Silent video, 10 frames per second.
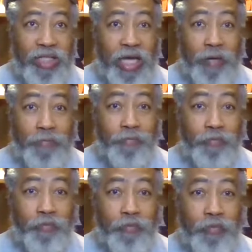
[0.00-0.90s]
time,
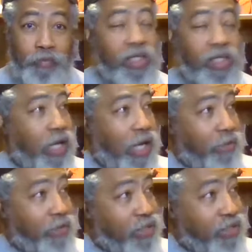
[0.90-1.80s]

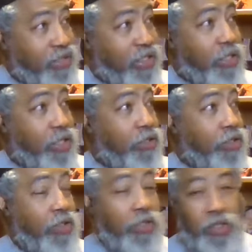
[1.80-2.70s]
I can still
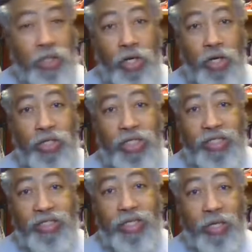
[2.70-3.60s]
learn
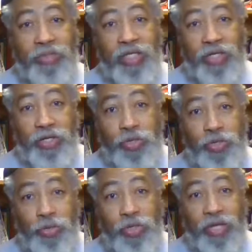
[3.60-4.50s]
something
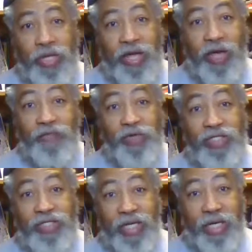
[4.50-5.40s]
new
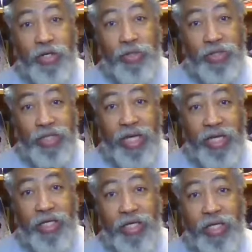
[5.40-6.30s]
every single
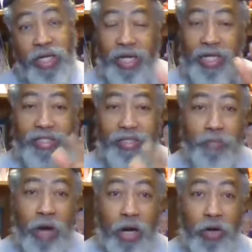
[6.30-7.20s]
day. And
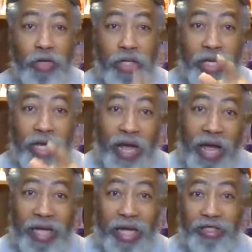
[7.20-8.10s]
tomorrow,
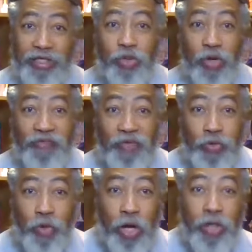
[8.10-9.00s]
I got a story for
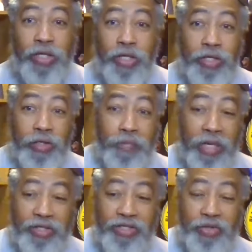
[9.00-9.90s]
you all. You
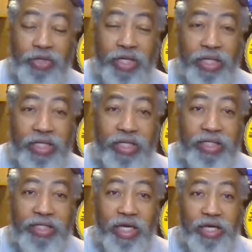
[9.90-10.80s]
better tune in,
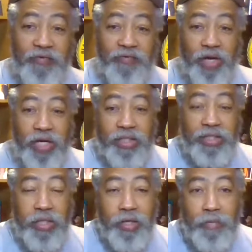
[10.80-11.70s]
tell your
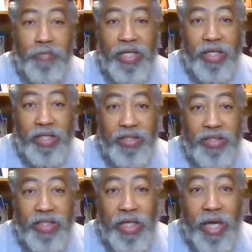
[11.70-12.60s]
friends,
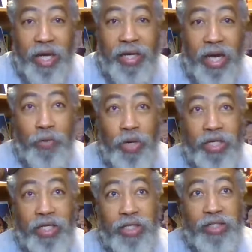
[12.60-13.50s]
because I got
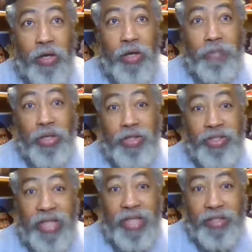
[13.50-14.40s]
one here that's going to blow
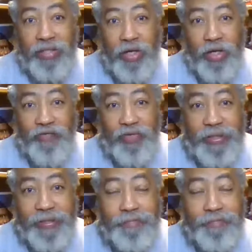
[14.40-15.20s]
your socks off.